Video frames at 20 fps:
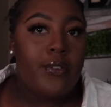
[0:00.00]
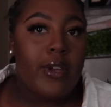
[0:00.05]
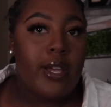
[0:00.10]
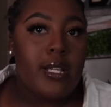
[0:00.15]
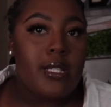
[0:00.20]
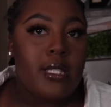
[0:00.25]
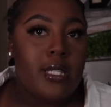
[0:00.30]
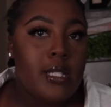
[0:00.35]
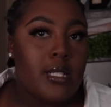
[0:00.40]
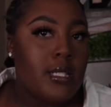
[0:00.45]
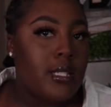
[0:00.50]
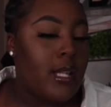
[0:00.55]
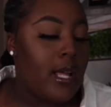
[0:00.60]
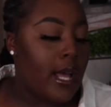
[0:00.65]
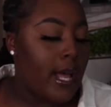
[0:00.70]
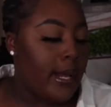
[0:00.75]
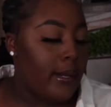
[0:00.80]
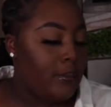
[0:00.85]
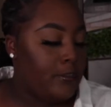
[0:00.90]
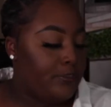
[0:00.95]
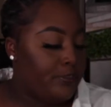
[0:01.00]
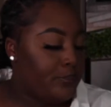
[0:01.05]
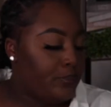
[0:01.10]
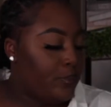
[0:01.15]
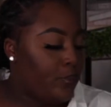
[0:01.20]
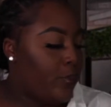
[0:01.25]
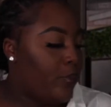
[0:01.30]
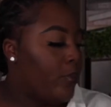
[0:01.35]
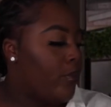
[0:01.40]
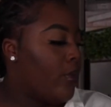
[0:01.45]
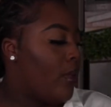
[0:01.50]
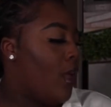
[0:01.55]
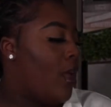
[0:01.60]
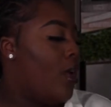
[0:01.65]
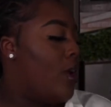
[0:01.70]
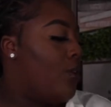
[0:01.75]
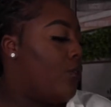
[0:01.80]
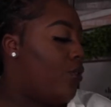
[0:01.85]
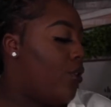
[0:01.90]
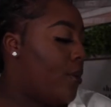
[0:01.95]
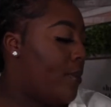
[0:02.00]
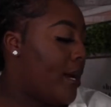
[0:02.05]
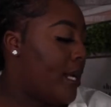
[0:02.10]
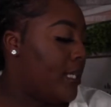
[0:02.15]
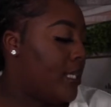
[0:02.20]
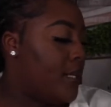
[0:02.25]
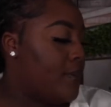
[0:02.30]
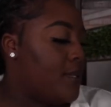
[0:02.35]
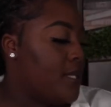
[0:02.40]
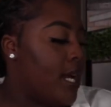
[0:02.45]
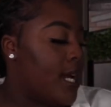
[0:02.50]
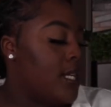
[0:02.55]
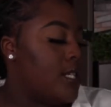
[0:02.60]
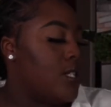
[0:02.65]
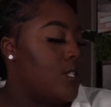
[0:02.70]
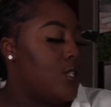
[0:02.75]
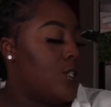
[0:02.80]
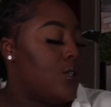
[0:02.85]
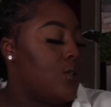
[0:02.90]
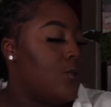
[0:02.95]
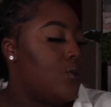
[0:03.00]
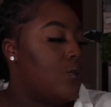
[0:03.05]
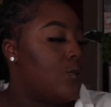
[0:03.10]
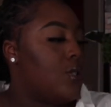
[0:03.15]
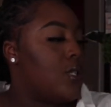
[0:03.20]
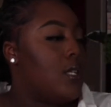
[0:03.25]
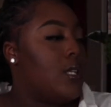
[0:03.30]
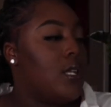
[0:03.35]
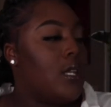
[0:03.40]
face looks like. For my lips, I just use